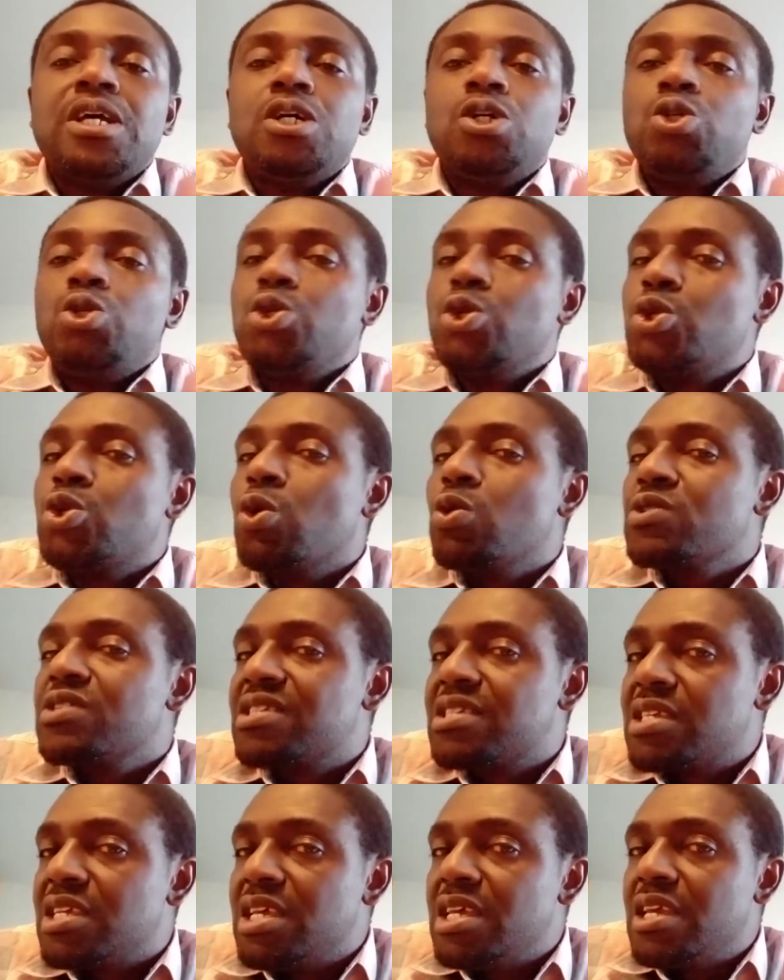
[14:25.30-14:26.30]
you don't
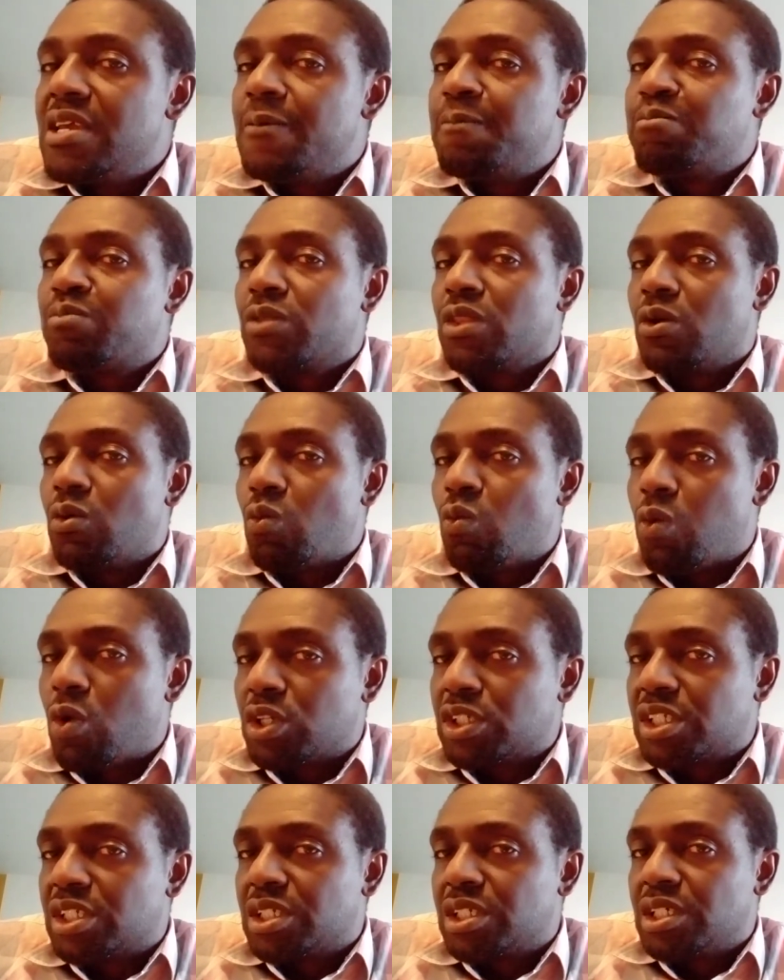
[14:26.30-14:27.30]
see
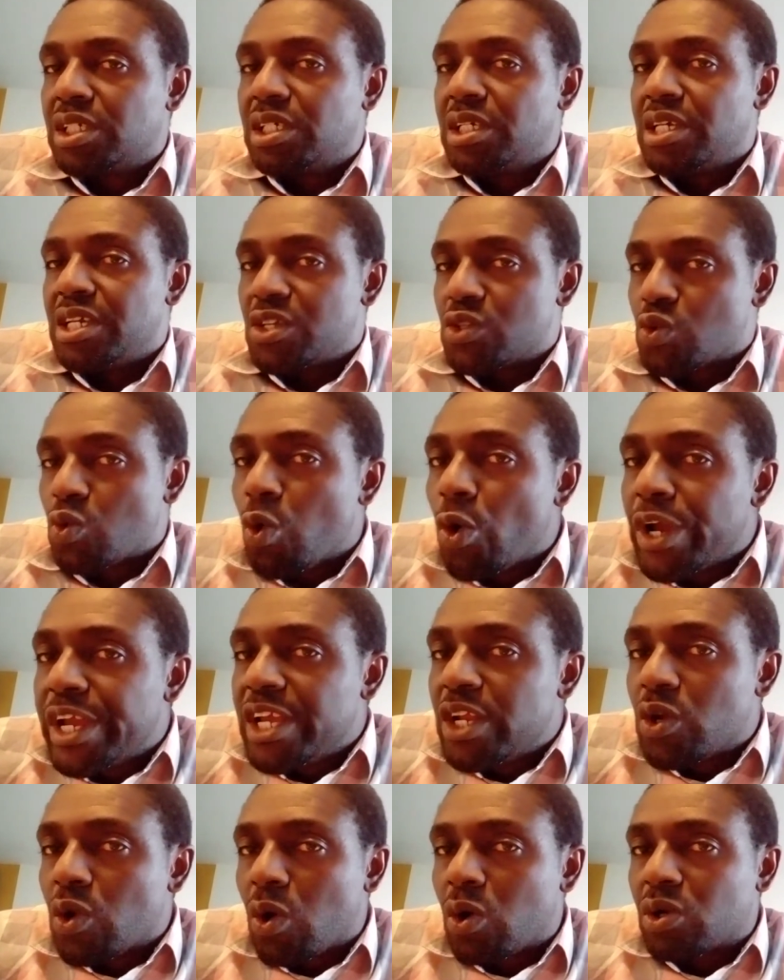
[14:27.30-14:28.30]
what is
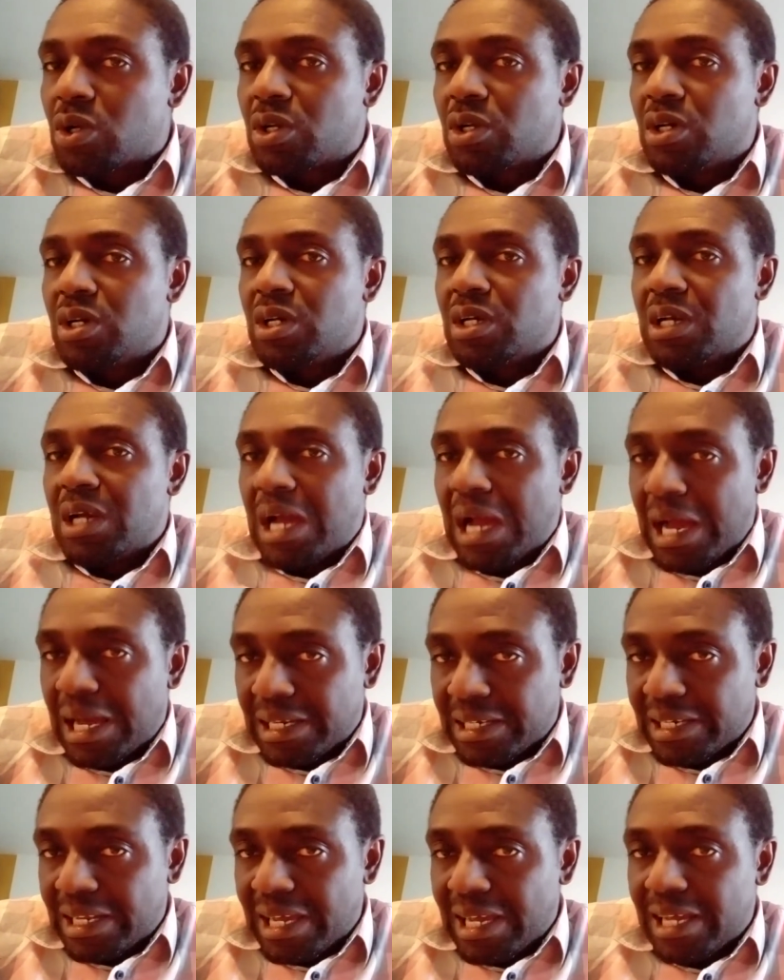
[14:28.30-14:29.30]
going on
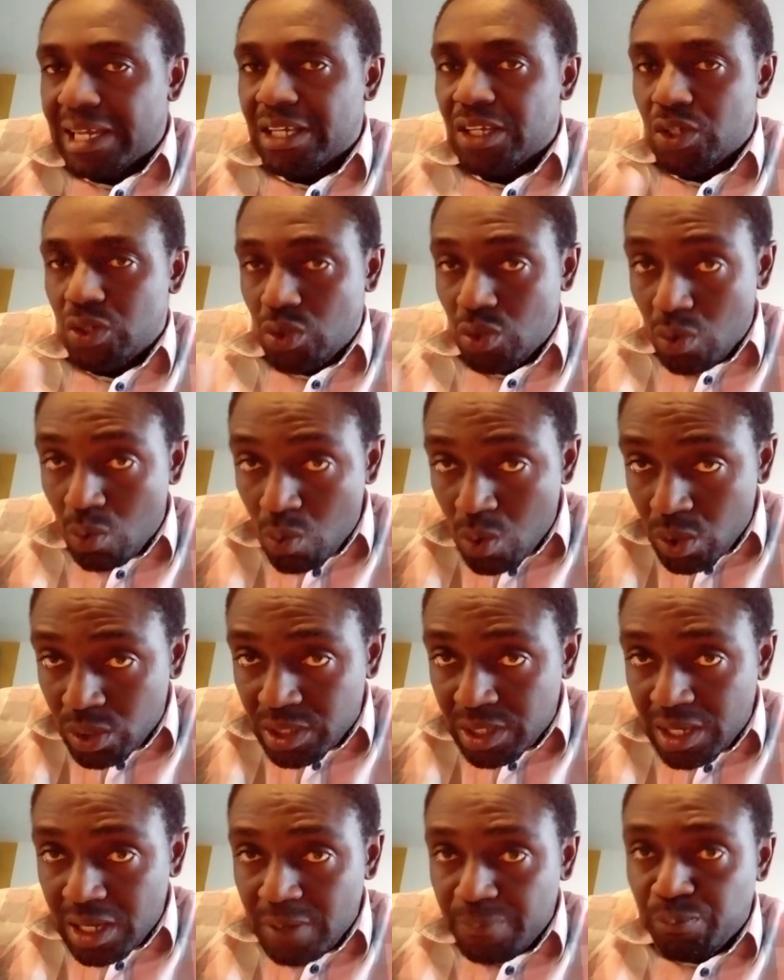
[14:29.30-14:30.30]
under your
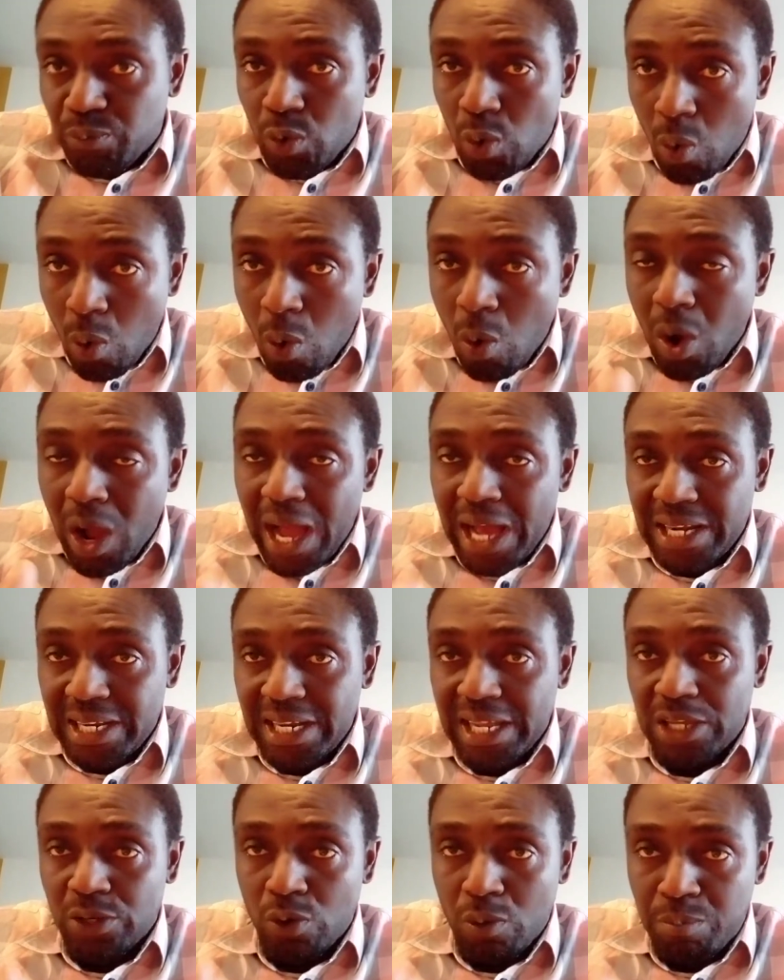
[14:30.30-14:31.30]
water or
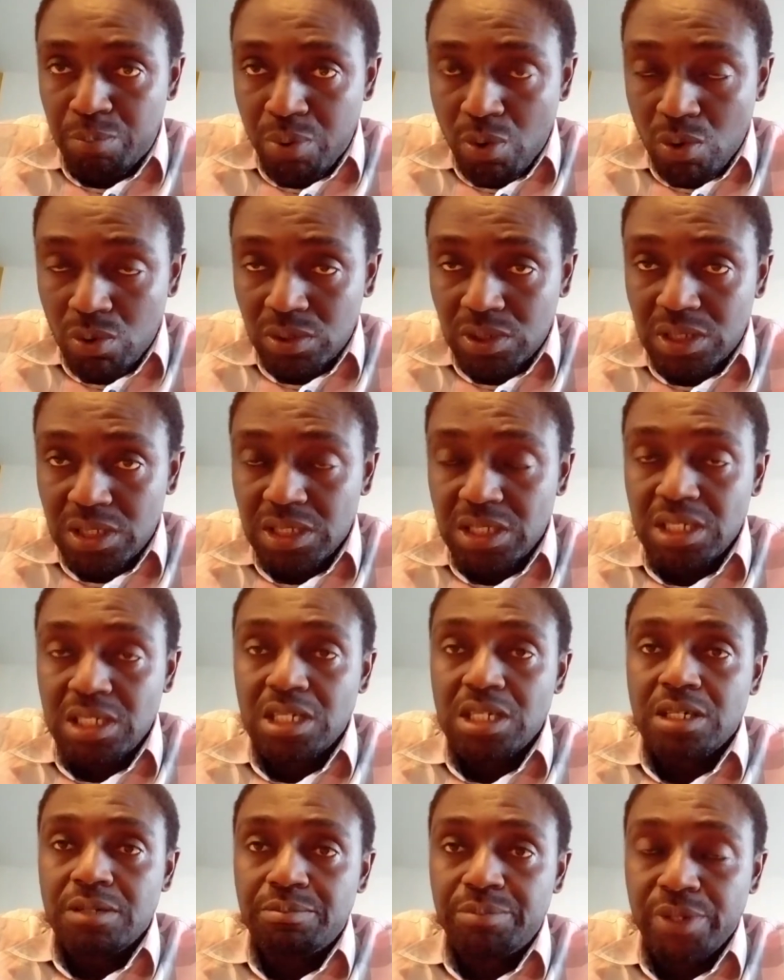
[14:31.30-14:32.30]
under your pond,
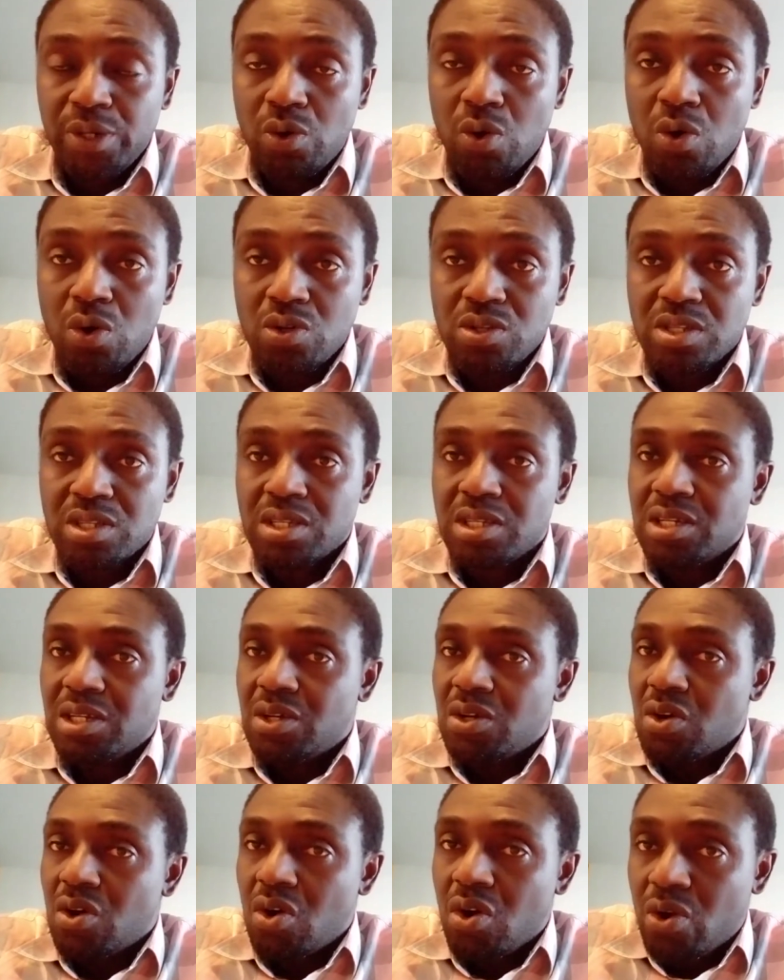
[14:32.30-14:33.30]
because
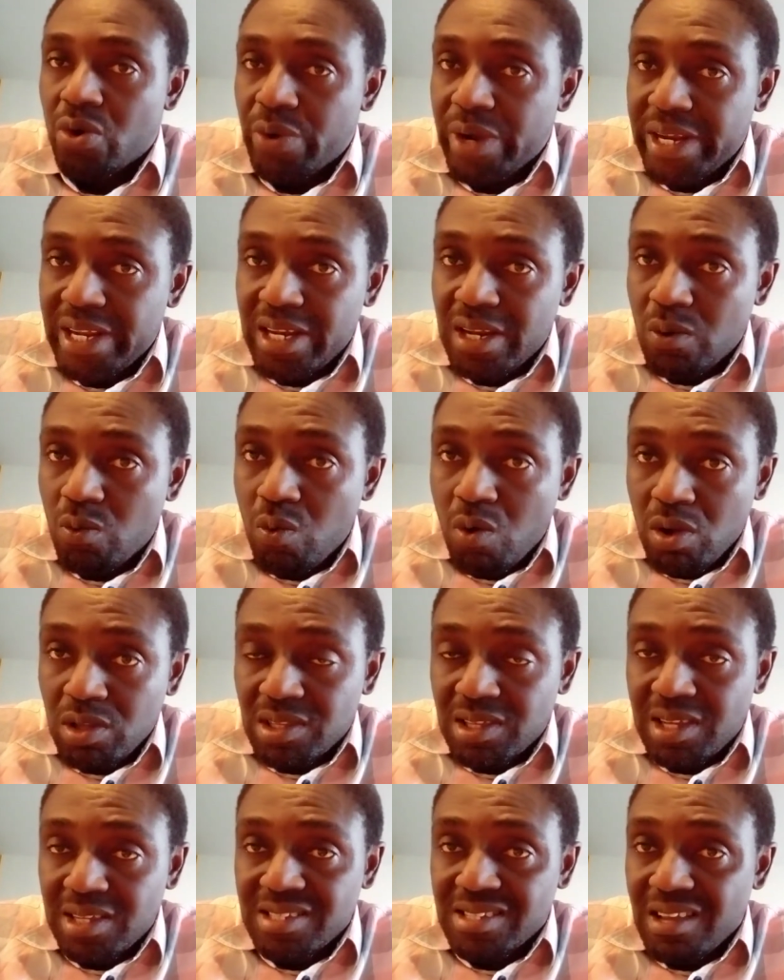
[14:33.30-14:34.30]
already the
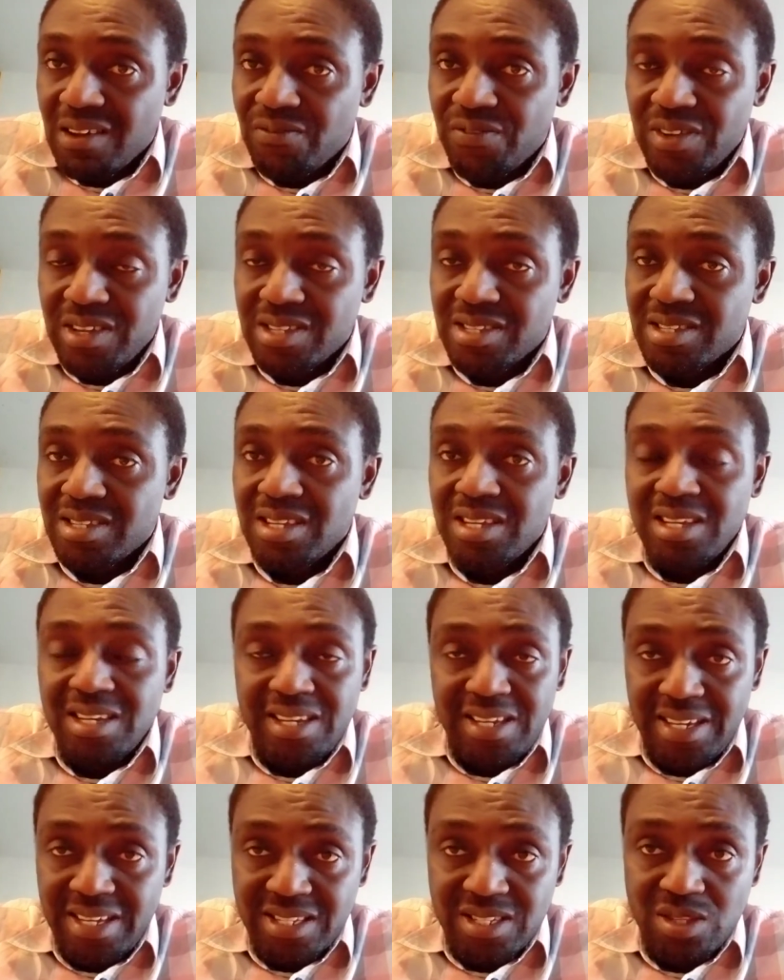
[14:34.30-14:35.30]
water surface
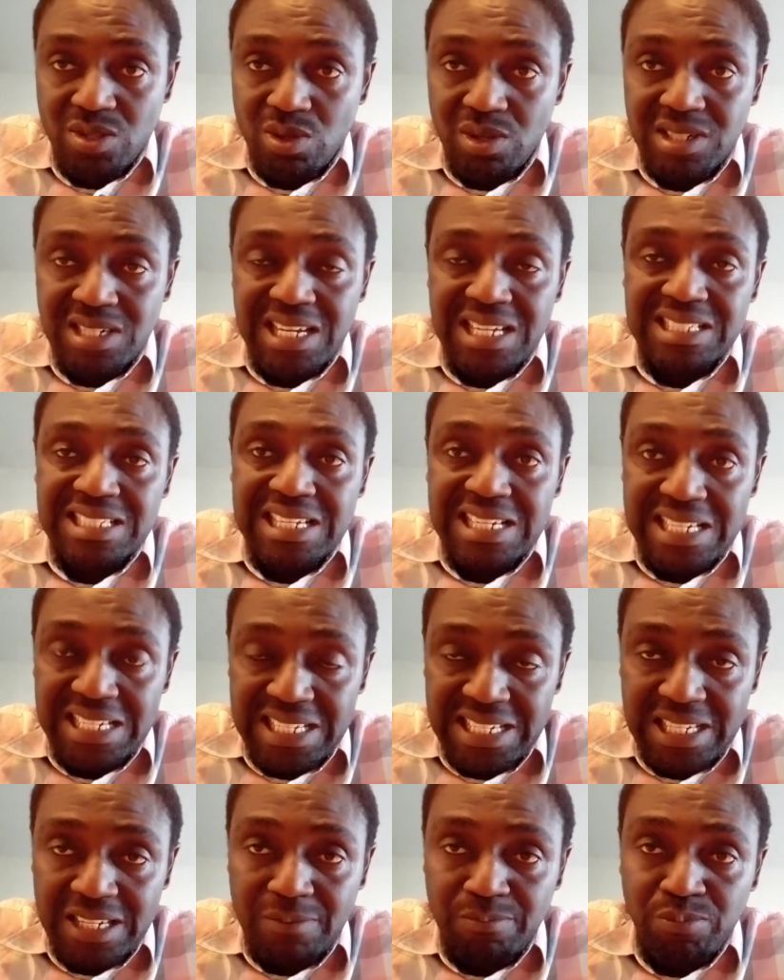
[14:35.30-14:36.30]
is not that
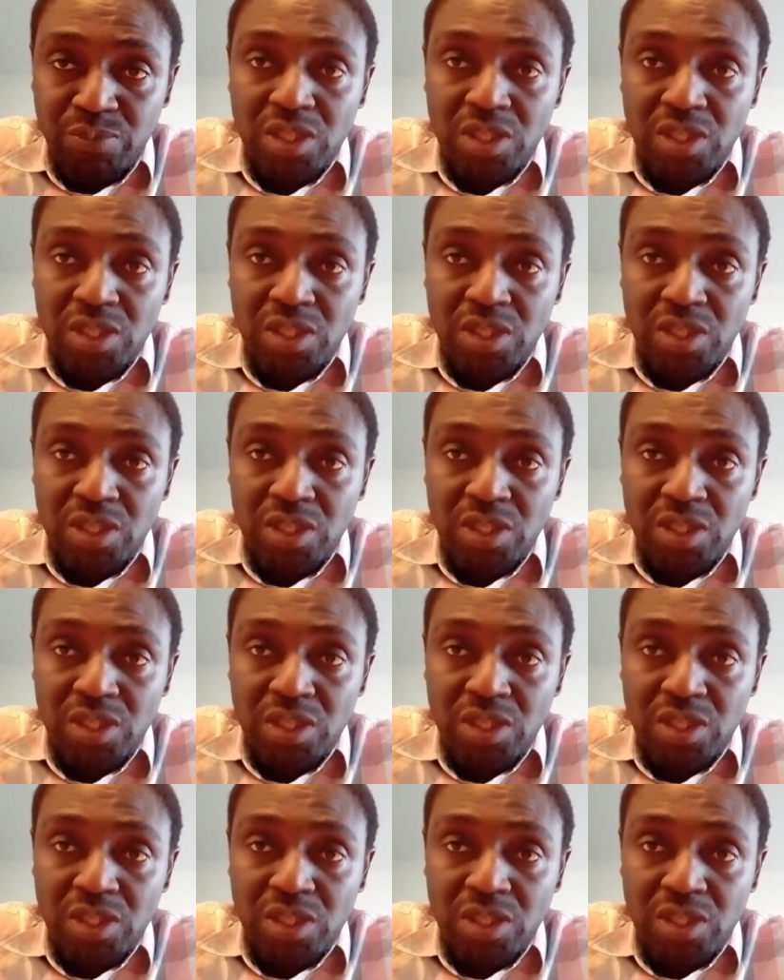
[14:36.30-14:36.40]
clean.